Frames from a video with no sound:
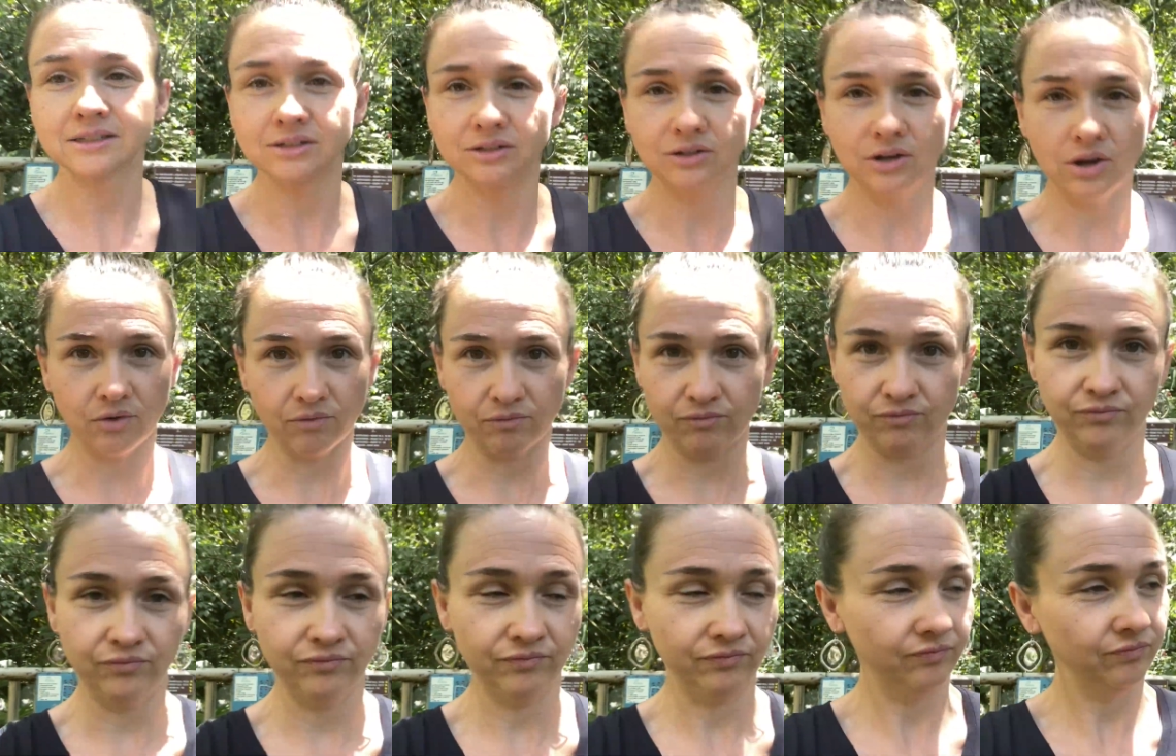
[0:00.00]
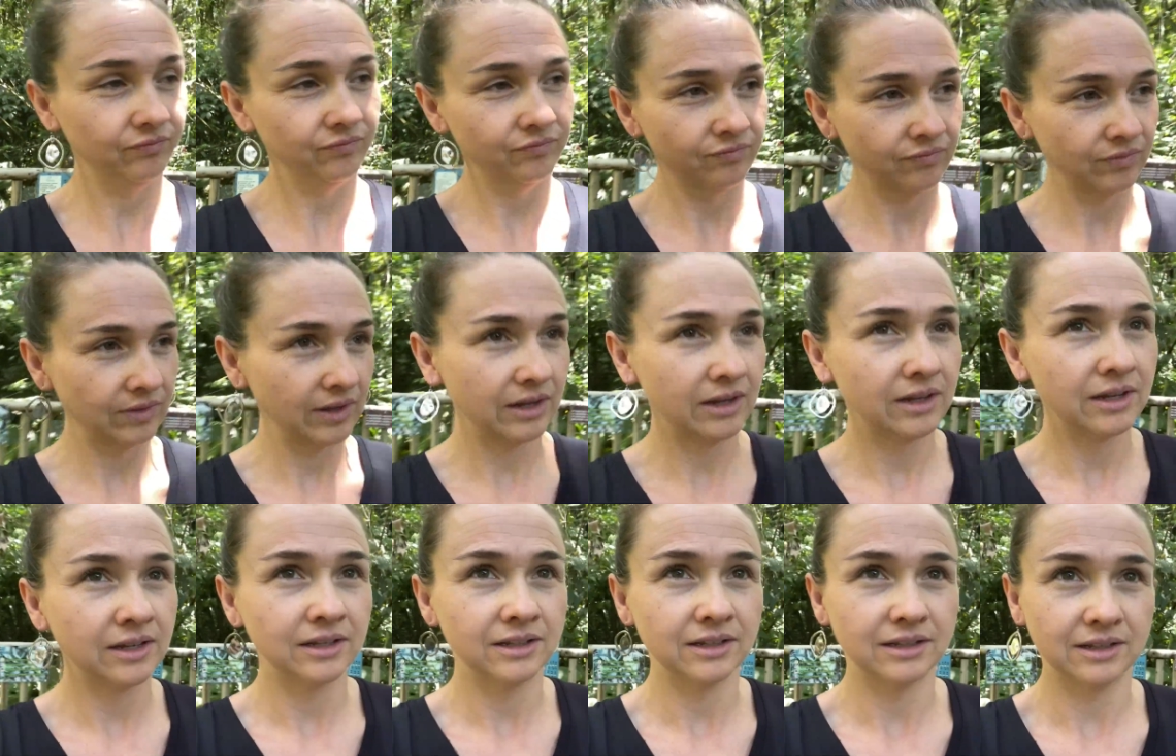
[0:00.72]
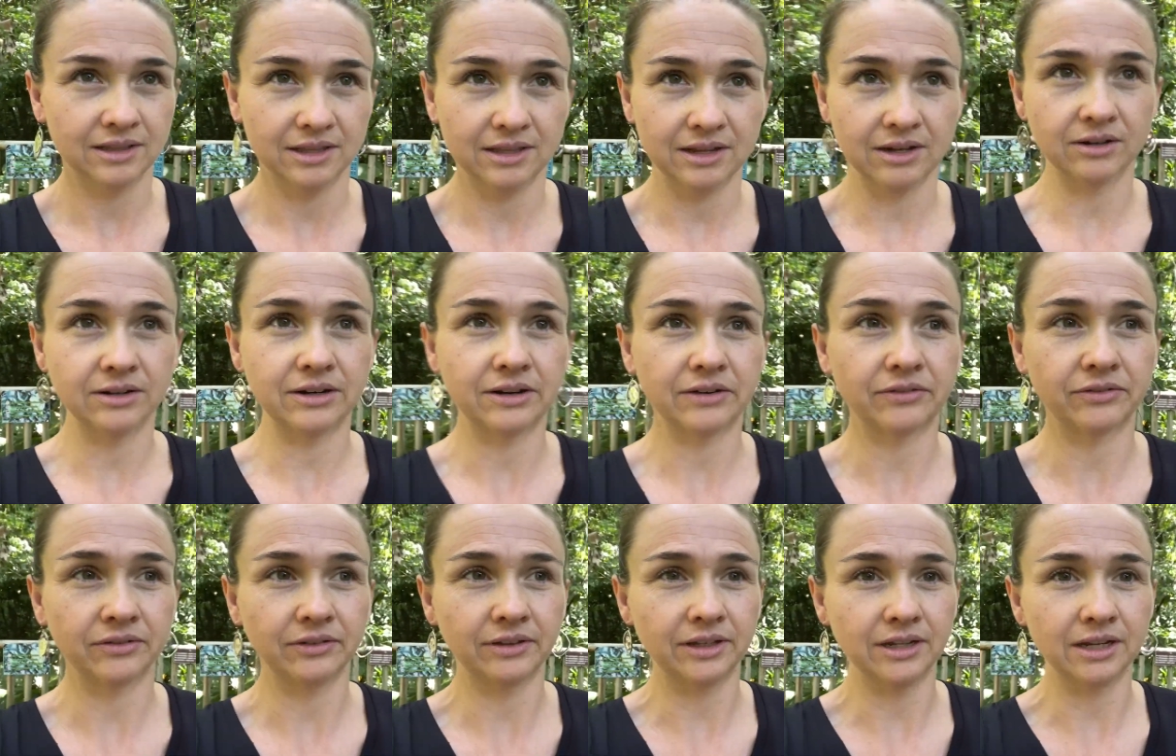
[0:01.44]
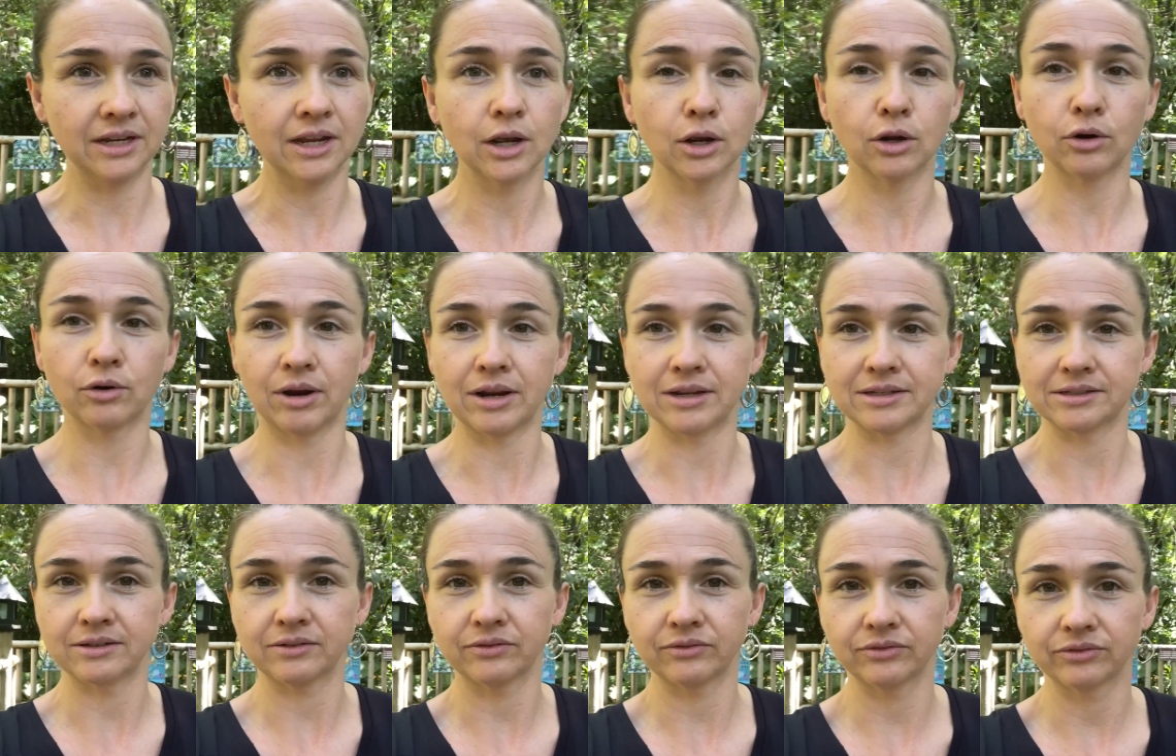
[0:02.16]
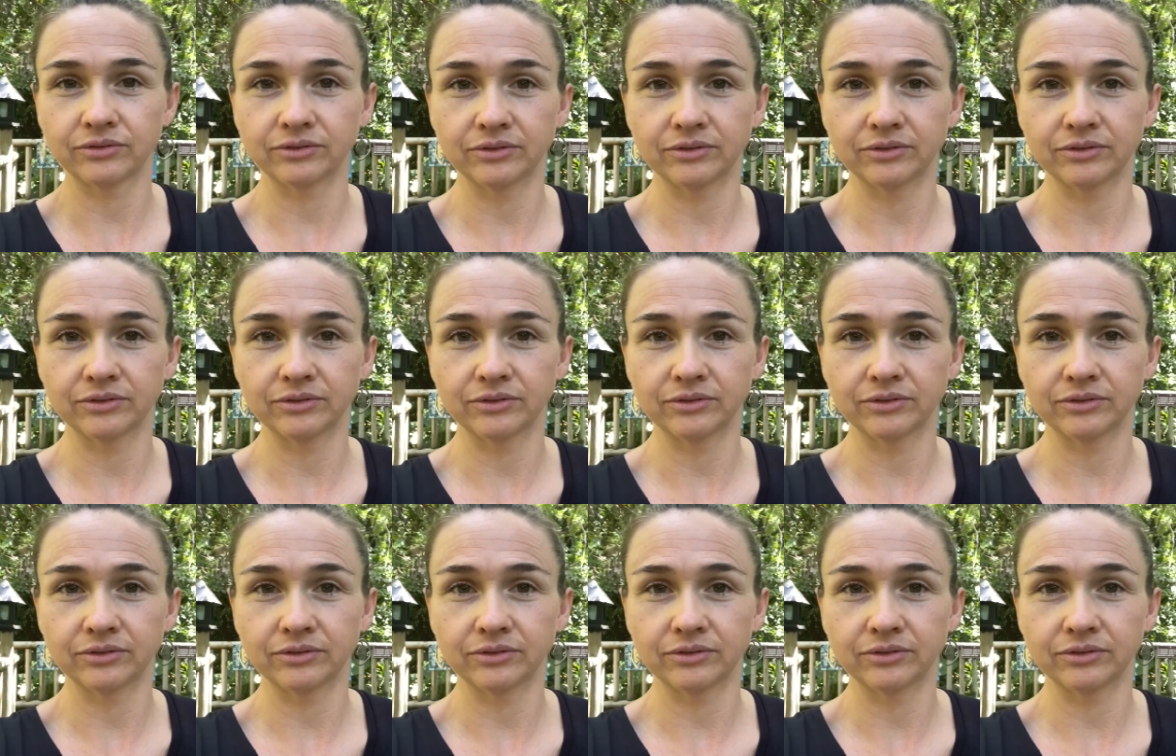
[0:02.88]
no, they're definitely aggressive.